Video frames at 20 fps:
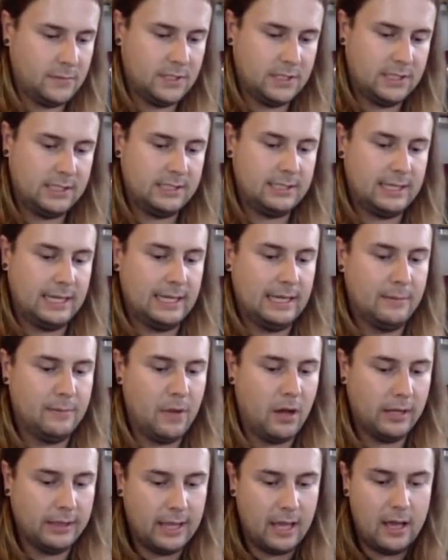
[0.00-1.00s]
Stealing
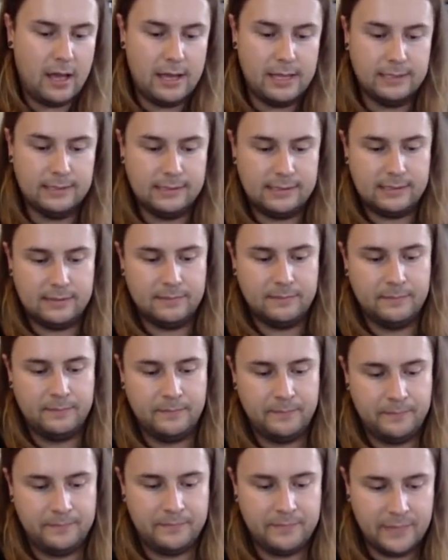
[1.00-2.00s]
my lines.
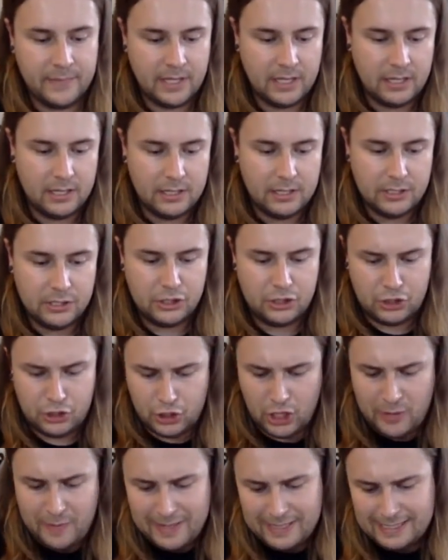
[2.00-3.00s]

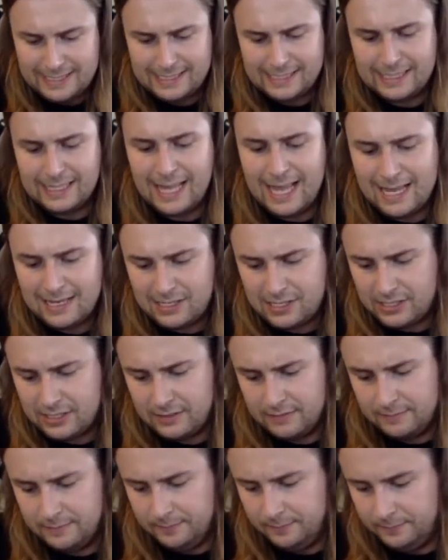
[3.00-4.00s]
Stupid slut!